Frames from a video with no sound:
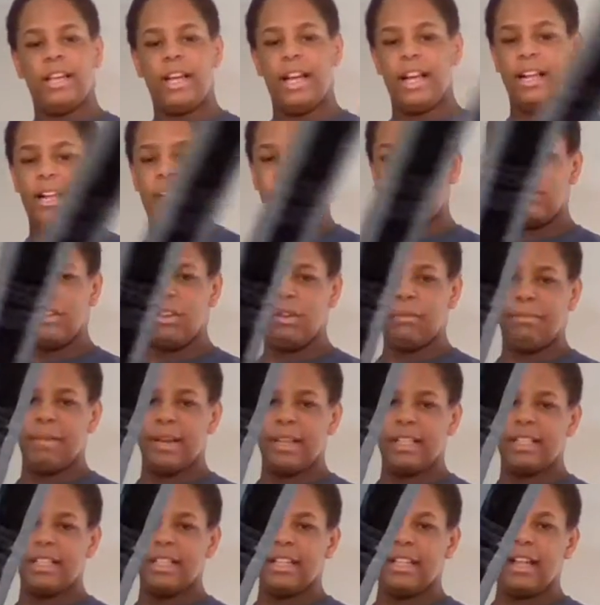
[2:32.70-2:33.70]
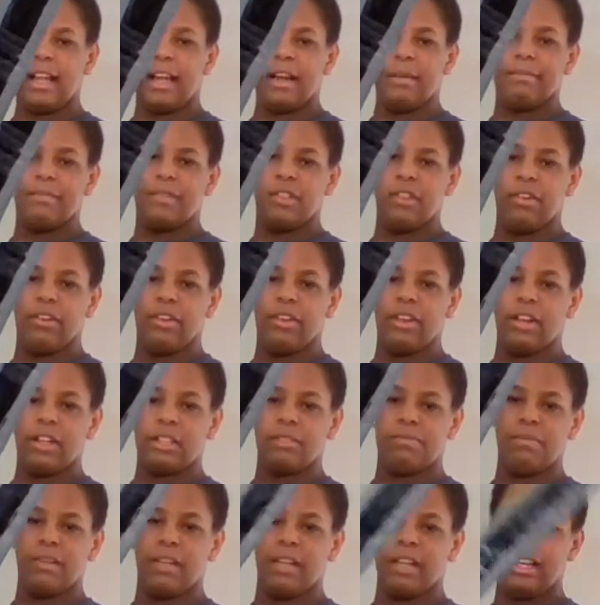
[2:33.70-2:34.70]
And I also painted it up, so it
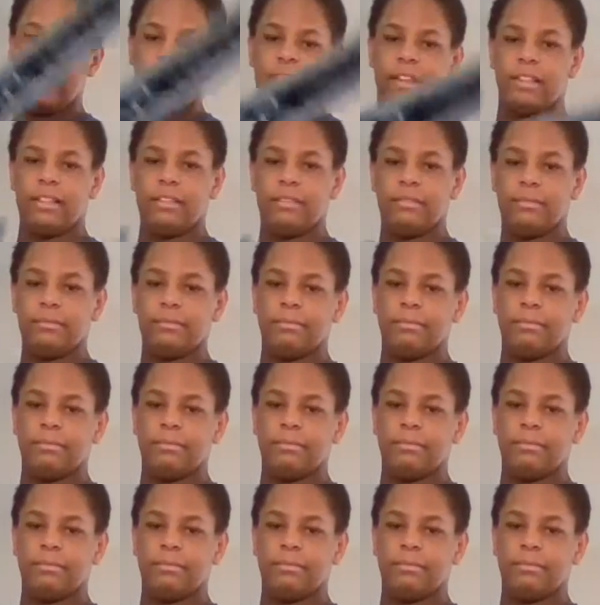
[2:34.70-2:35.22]
looks pretty good.